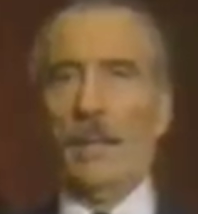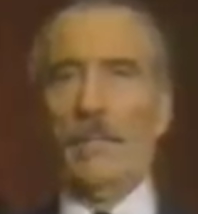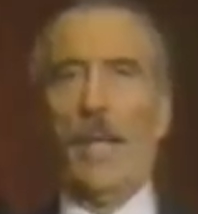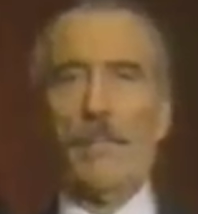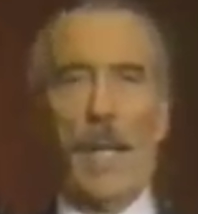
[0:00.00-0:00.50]

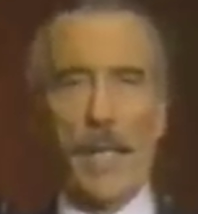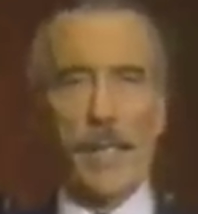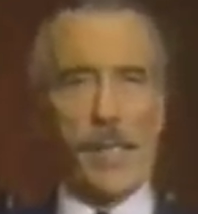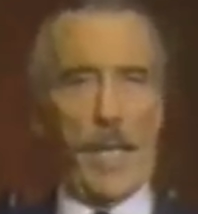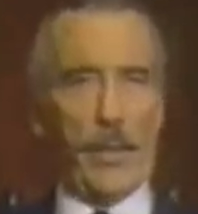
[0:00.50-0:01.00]
My
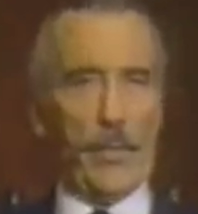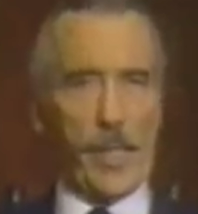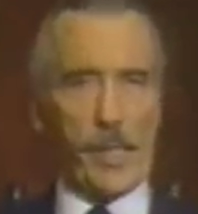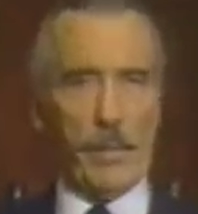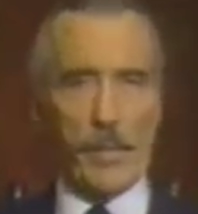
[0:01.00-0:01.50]
mind is like a
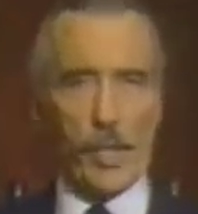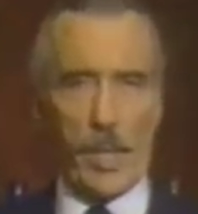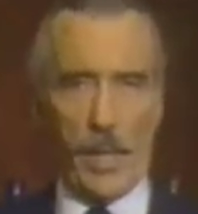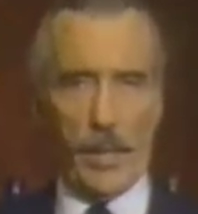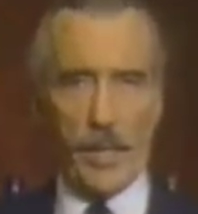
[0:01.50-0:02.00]
racing
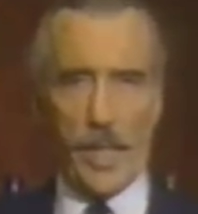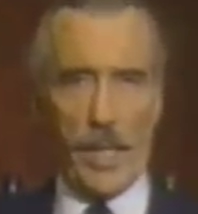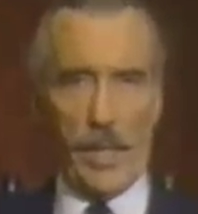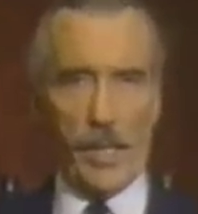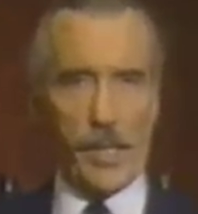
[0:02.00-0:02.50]
machine,
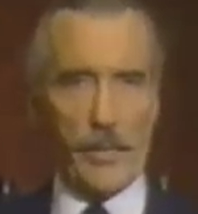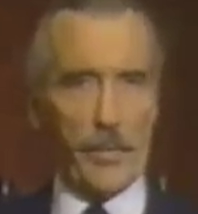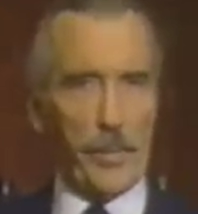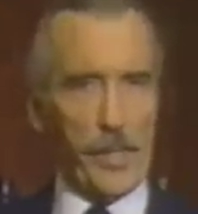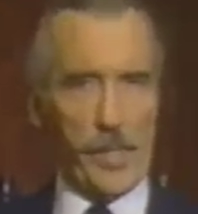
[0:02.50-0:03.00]
tearing itself
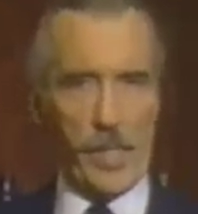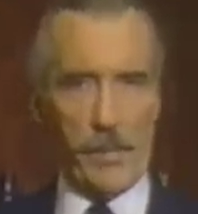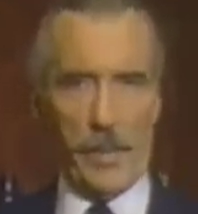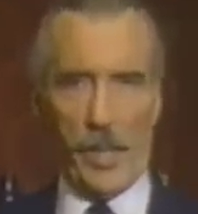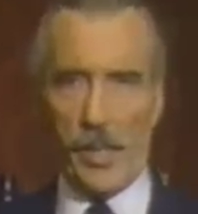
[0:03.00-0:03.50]
to
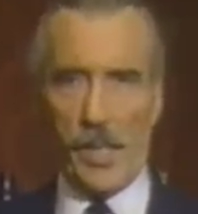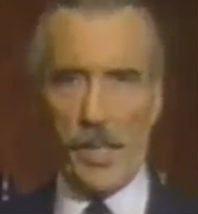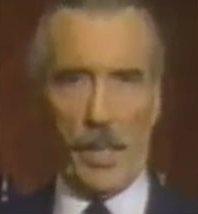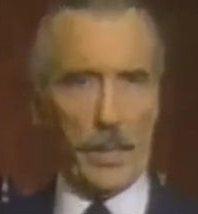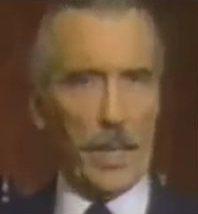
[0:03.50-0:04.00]
pieces because it
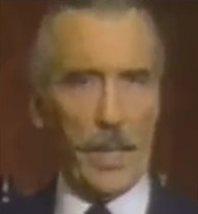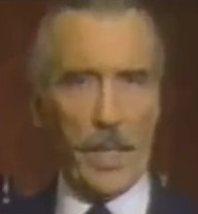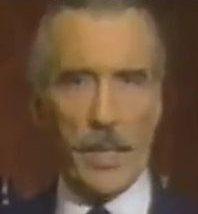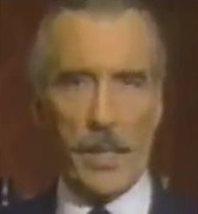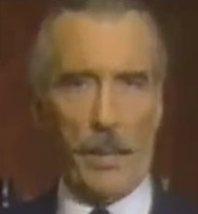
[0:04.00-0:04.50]
is not
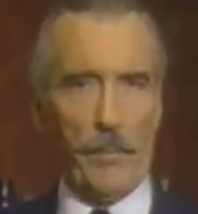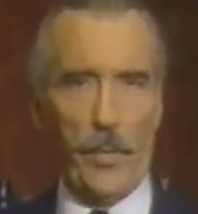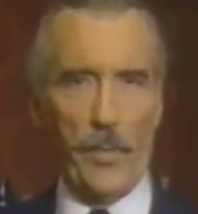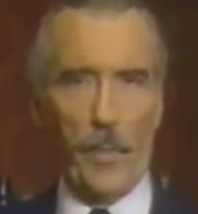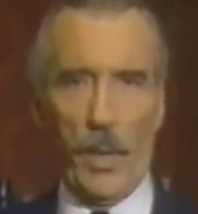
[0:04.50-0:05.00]
connected
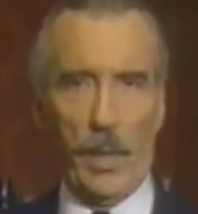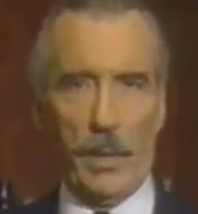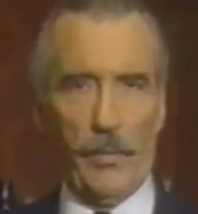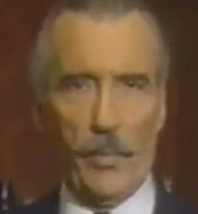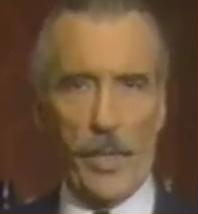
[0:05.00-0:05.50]
up with the
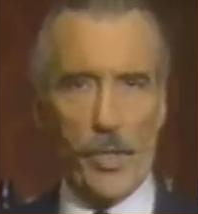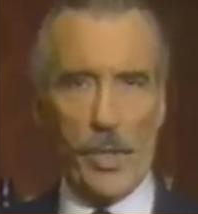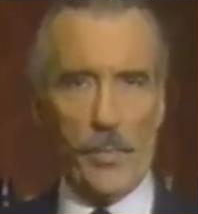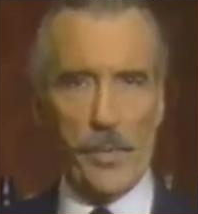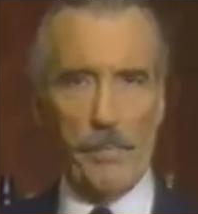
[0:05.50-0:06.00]
work for which
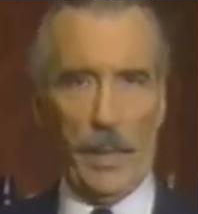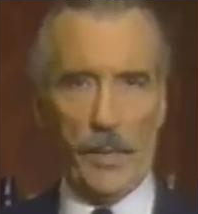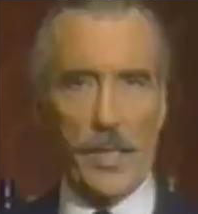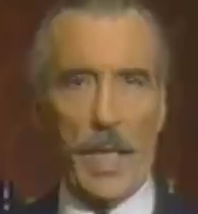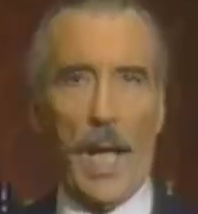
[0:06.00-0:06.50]
it was
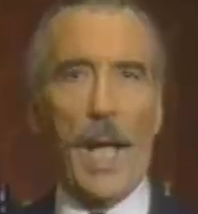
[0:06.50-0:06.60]
built